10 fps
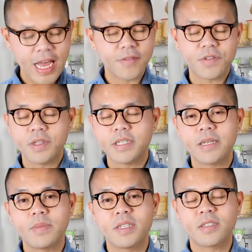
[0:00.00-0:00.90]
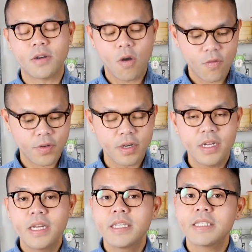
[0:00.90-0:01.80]
After the 10 minutes are over,
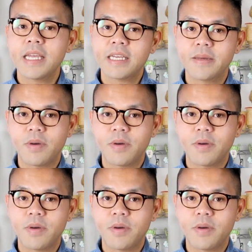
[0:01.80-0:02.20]
take the